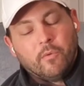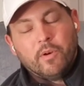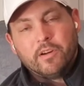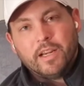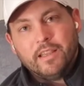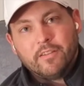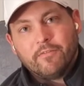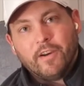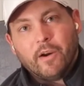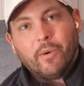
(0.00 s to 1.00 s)
When you're in the
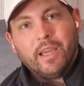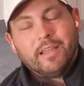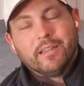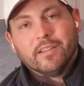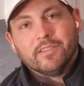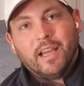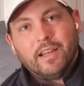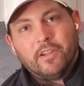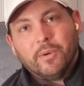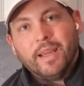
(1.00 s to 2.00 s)
fairway, it does
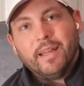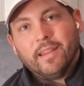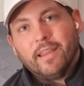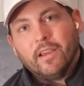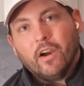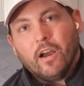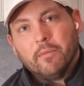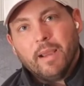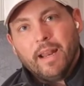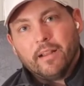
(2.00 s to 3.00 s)
not do anything
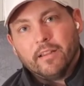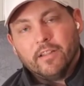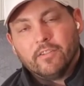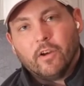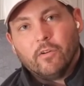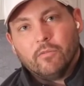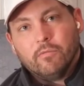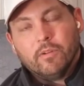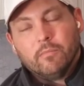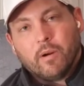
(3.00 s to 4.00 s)
automatically. So
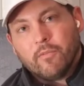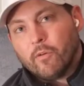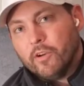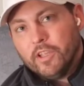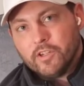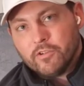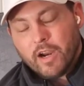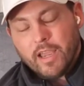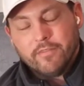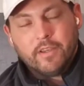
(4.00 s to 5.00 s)
par four, you hit your
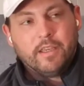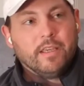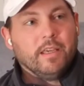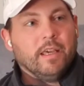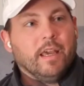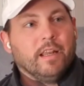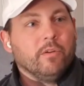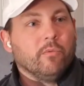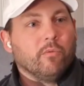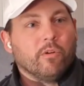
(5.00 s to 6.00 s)
drive, and
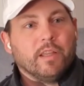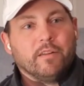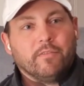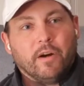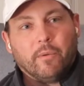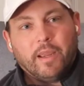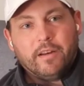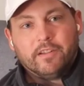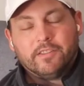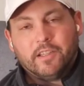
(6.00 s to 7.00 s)
you roll down the fairway,
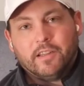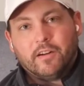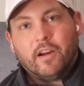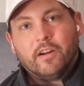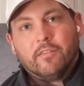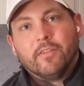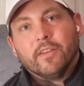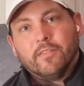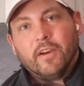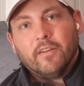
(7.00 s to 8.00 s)
and you're sitting there
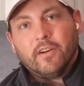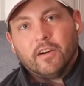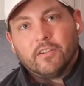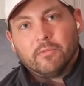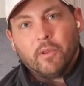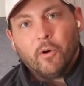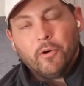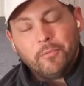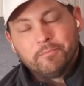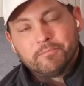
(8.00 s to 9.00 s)
155 yards from the
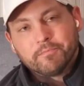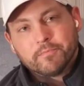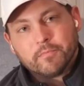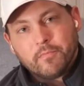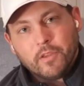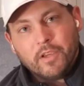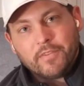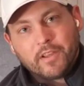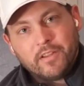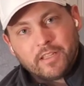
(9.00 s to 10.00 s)
hole. You
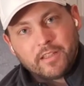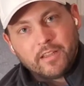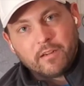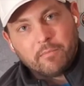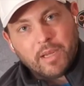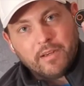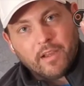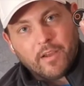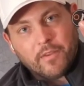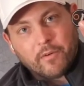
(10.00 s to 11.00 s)
have to click the little button
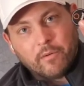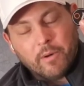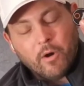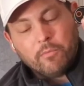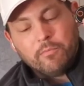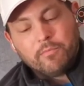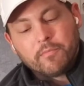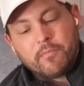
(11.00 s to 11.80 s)
on the remote,